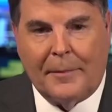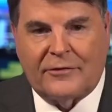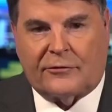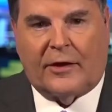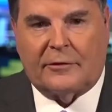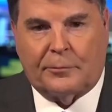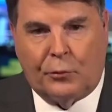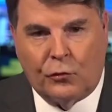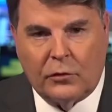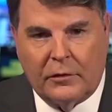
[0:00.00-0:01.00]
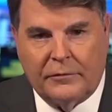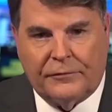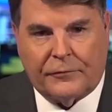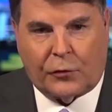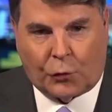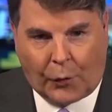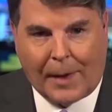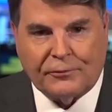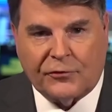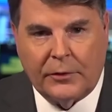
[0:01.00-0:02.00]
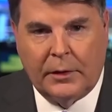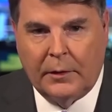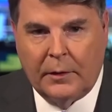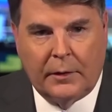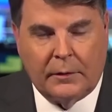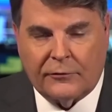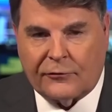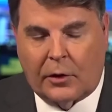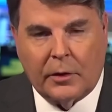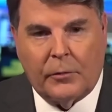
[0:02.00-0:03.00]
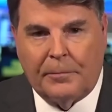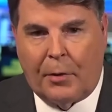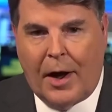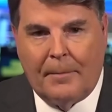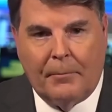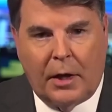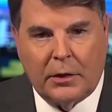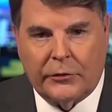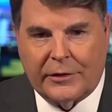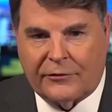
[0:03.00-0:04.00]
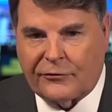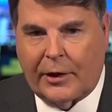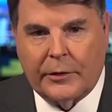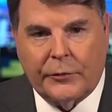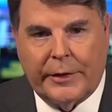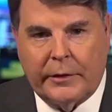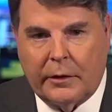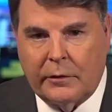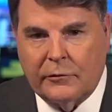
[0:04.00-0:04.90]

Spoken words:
a cesspool of corruption. Started with Bob Mueller, accelerated under